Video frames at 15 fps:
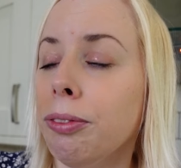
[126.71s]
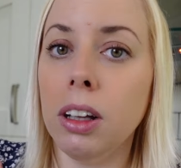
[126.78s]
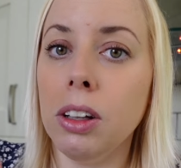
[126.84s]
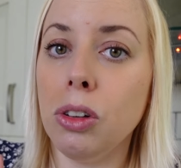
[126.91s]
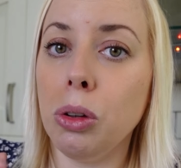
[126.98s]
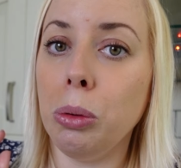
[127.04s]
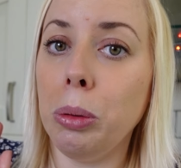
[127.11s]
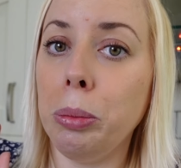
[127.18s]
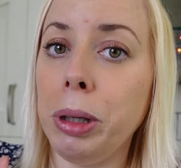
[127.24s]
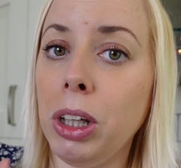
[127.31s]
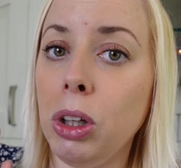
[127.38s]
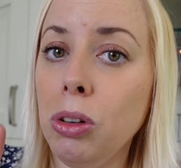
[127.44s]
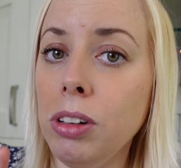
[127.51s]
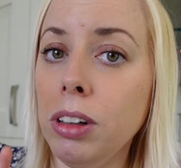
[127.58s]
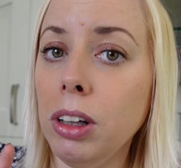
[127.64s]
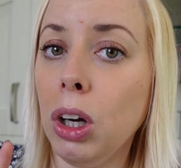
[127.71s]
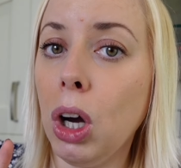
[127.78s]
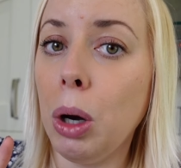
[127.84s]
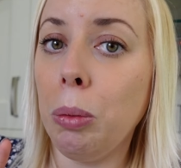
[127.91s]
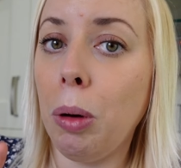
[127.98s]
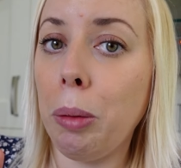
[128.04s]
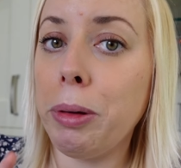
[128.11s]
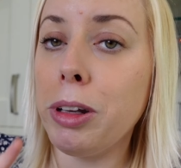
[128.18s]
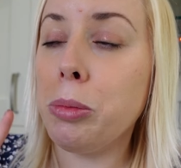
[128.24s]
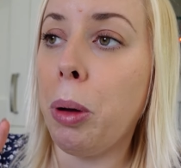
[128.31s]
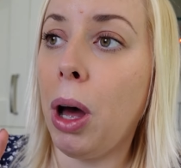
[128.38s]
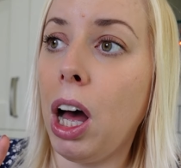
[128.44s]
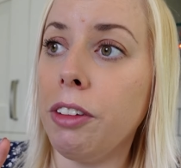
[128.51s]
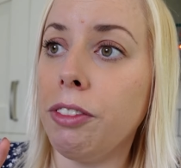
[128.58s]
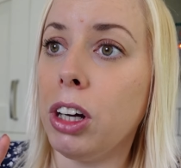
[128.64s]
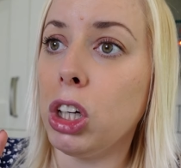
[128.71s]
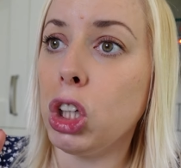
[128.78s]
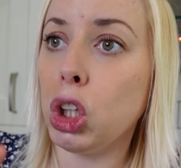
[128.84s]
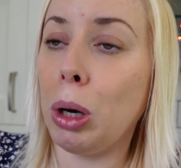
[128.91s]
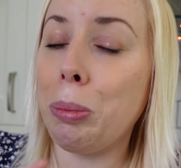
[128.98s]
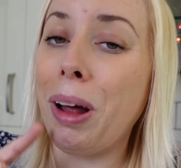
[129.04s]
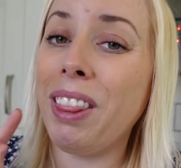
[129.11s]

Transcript: So we'll be using the Co-op as part of our shop,